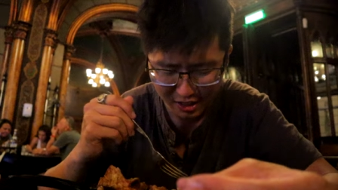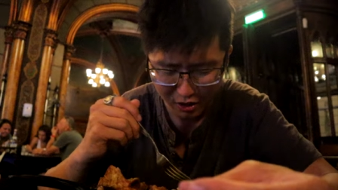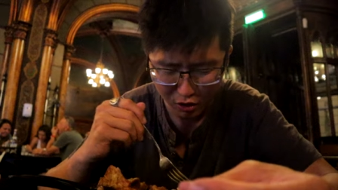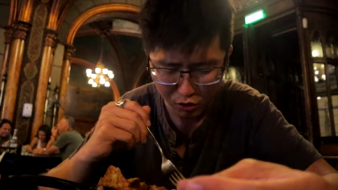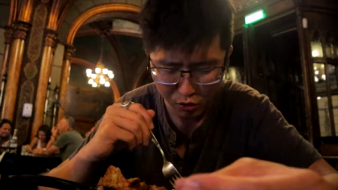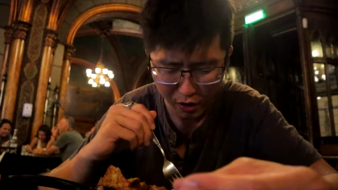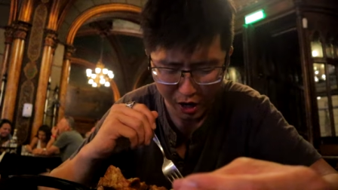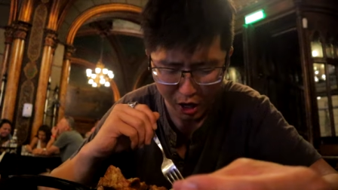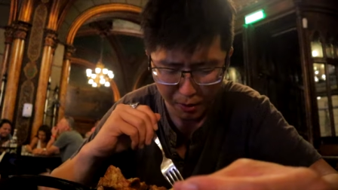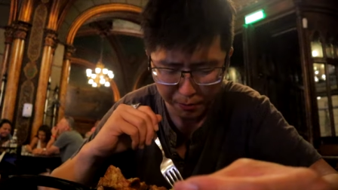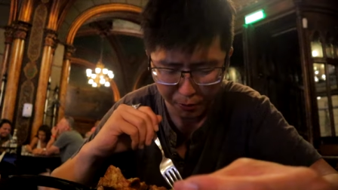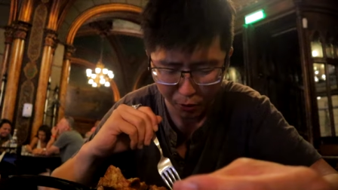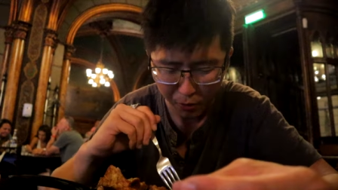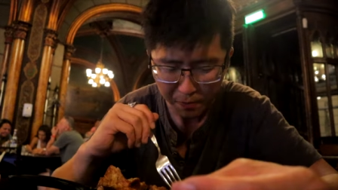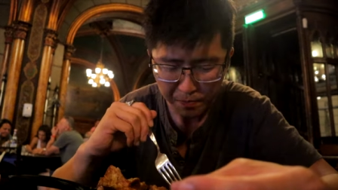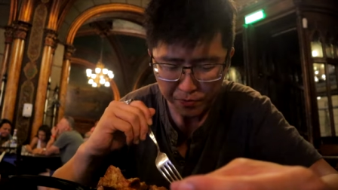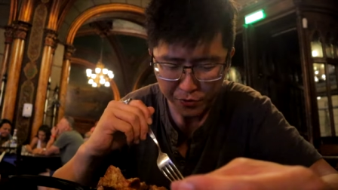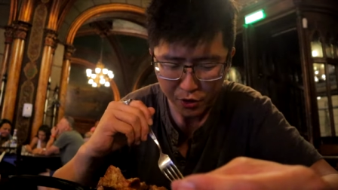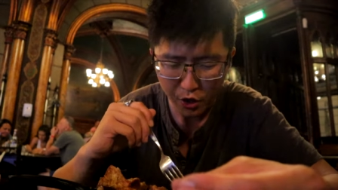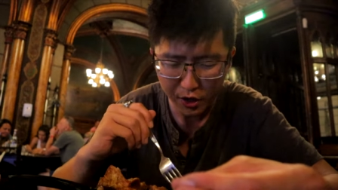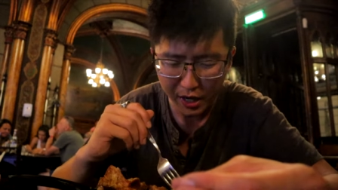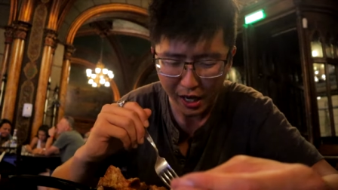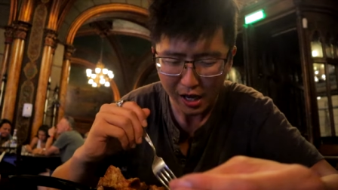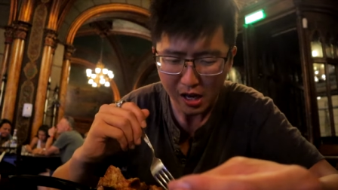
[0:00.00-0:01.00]
incredible.
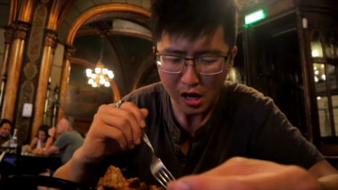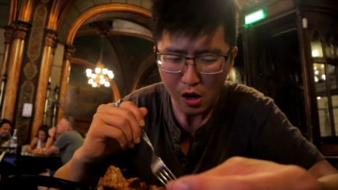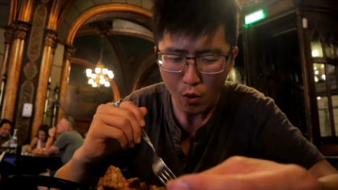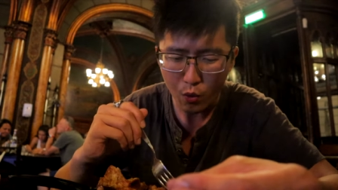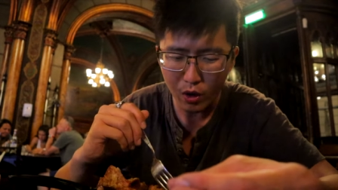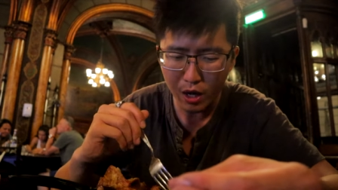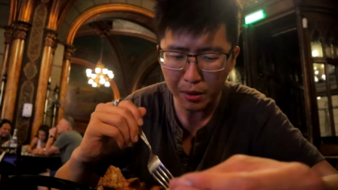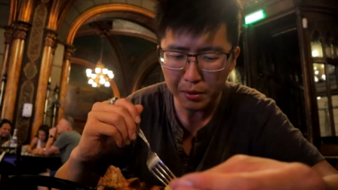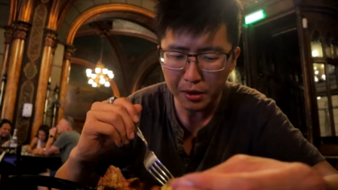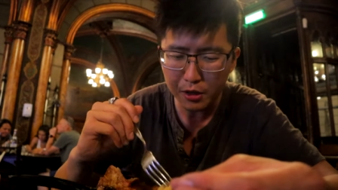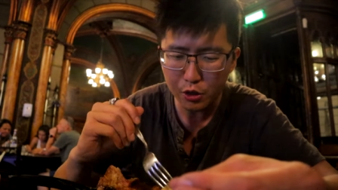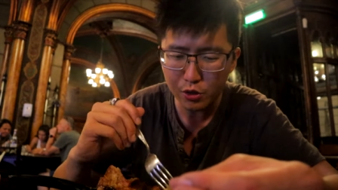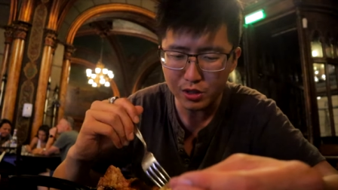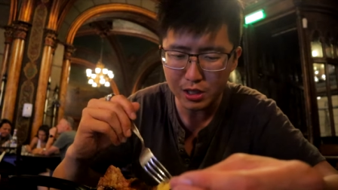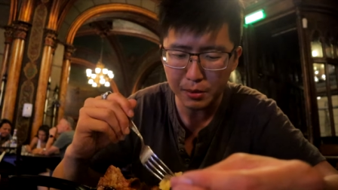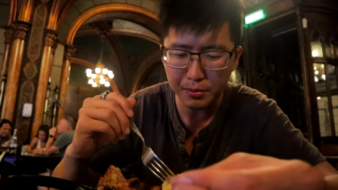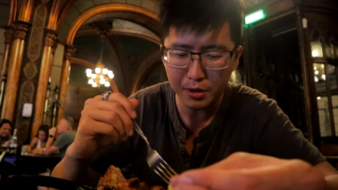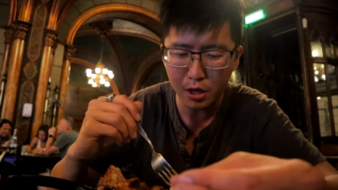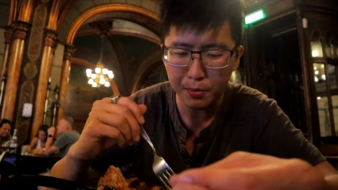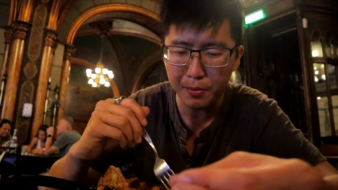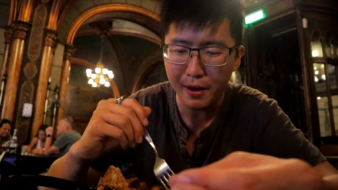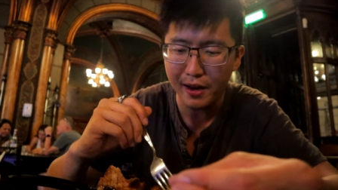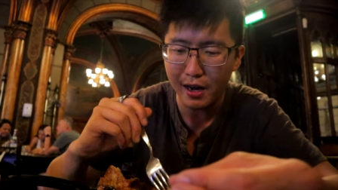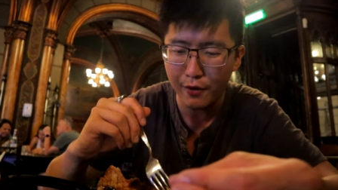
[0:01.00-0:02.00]
Okay, what I'm gonna do is I'm
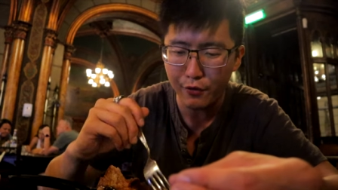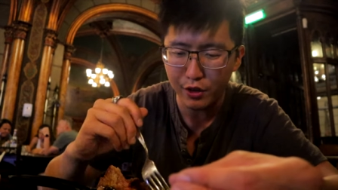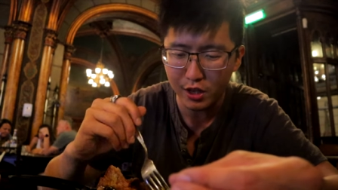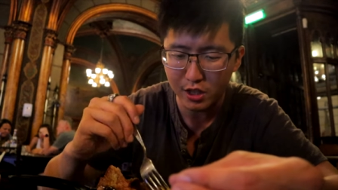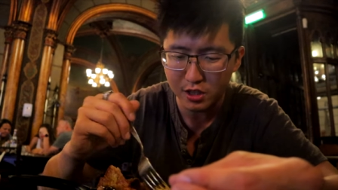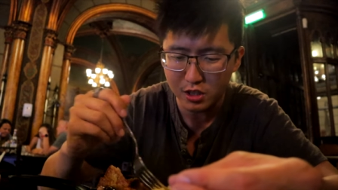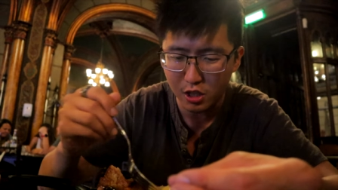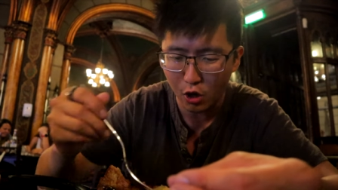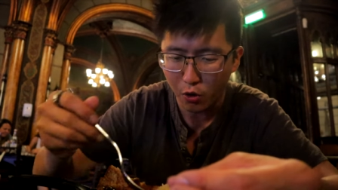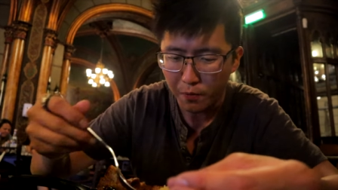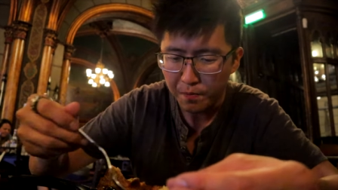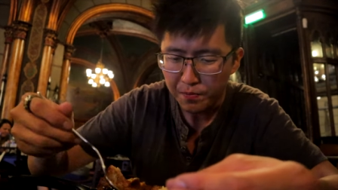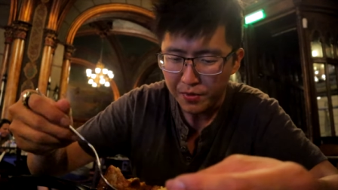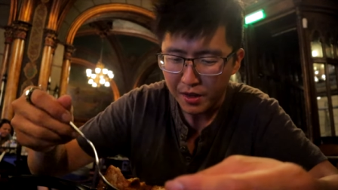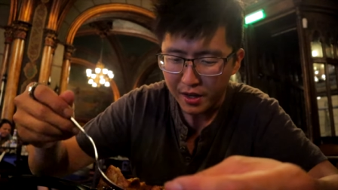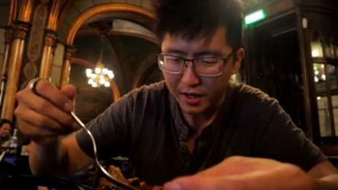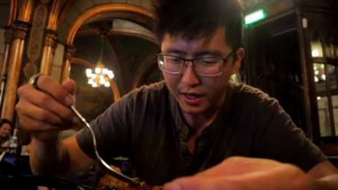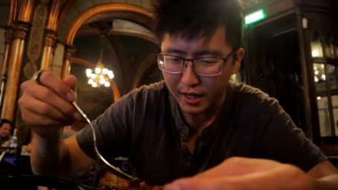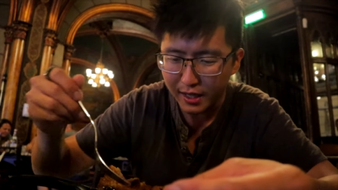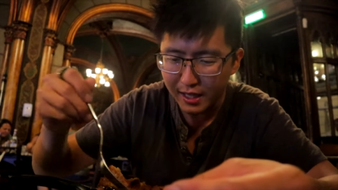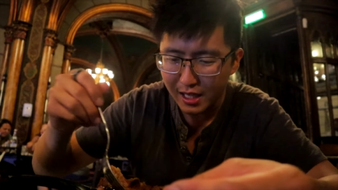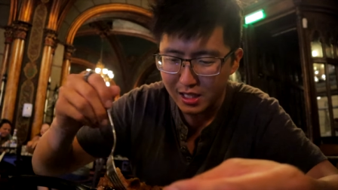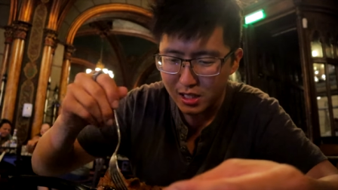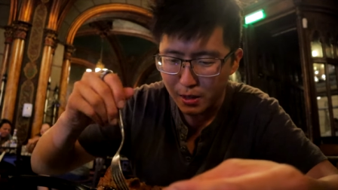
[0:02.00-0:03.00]
gonna find everything. So, I'm
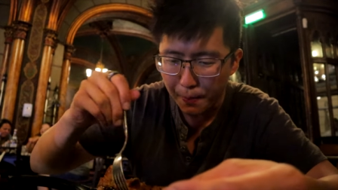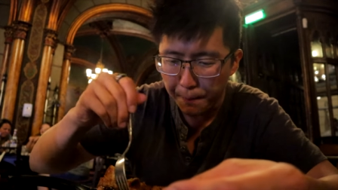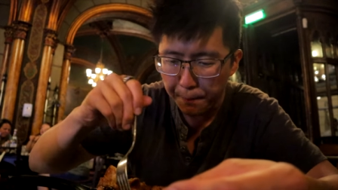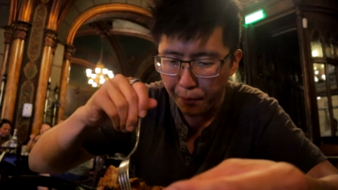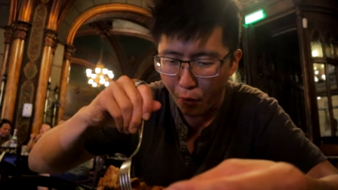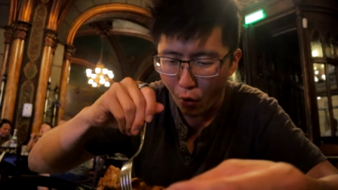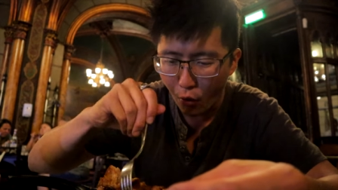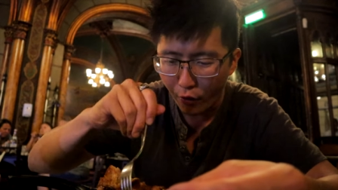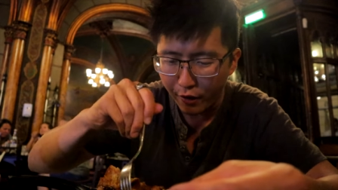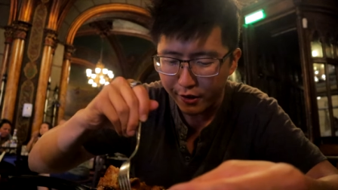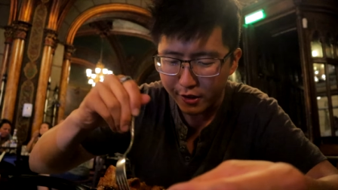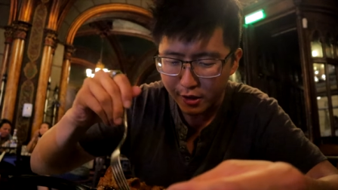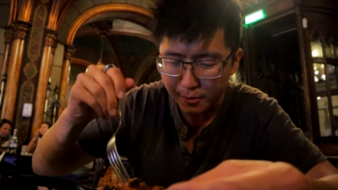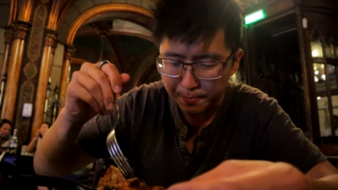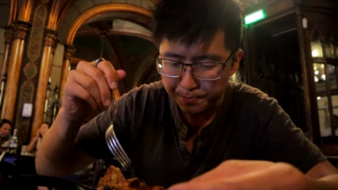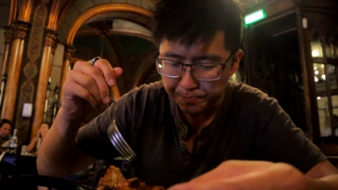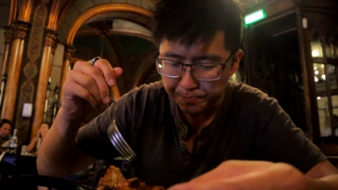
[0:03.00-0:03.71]
gonna get some pork,